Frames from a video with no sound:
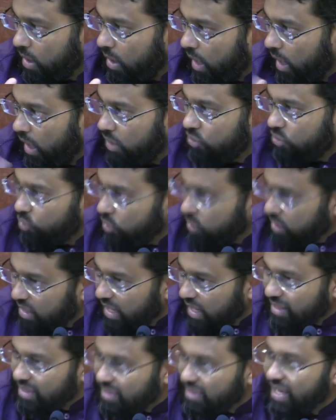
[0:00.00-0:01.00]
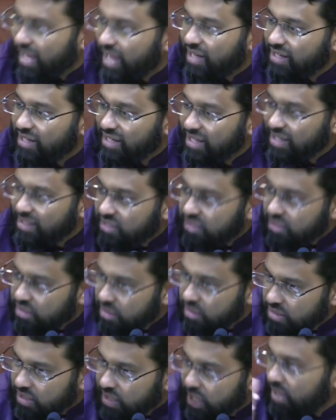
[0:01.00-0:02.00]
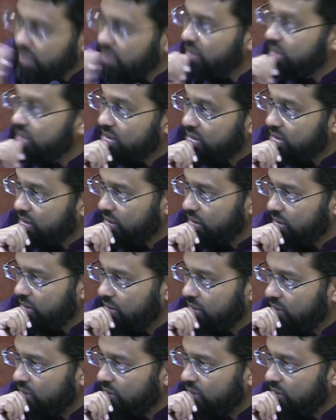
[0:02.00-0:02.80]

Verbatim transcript: And to get that instantaneously,